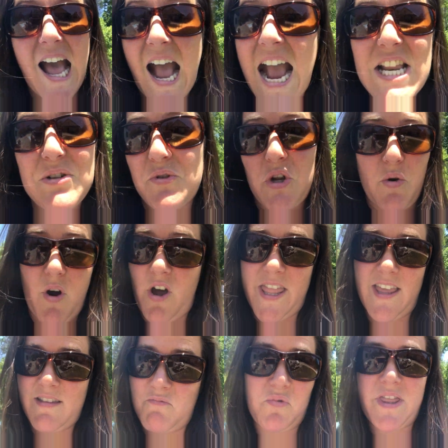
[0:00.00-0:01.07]
I don't know
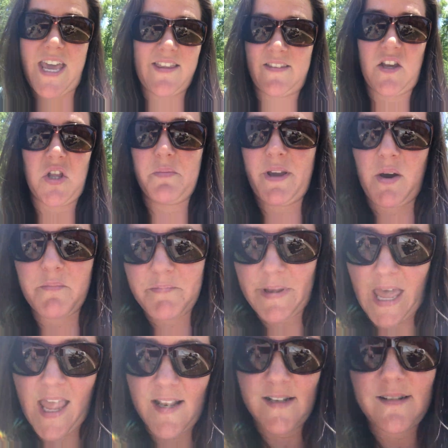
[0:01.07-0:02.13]
what that's all about,
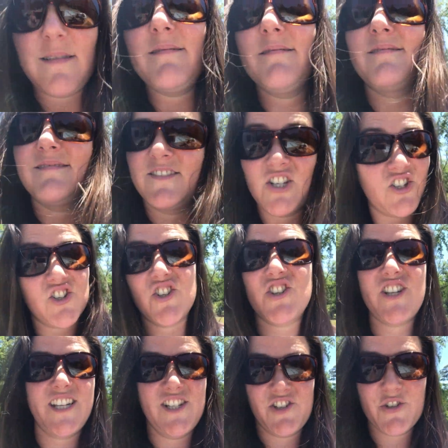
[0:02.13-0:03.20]
but
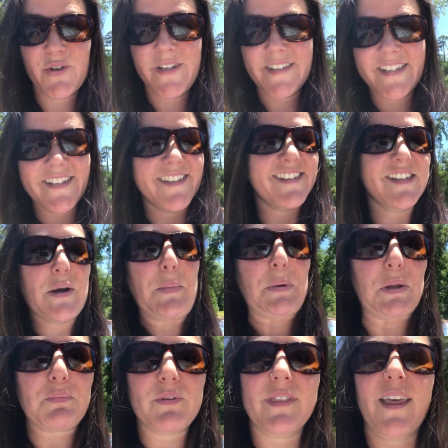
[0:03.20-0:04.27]
she enjoys it, so I'm
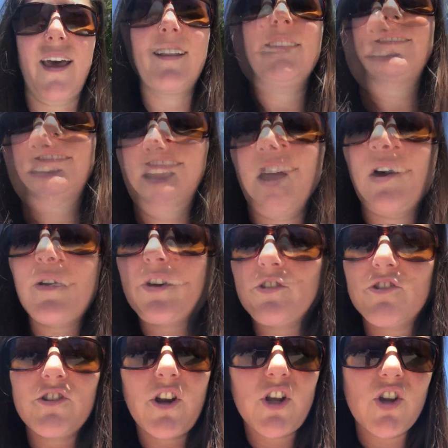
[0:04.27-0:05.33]
good with that. Yeah, I'll go
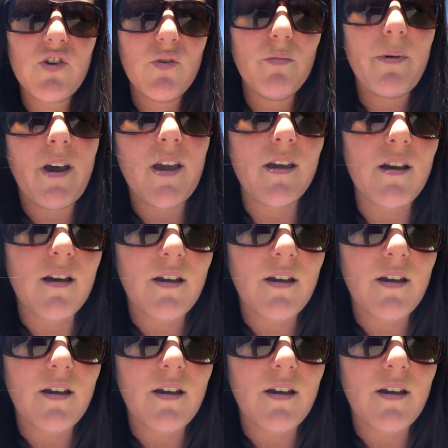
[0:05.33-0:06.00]
show you my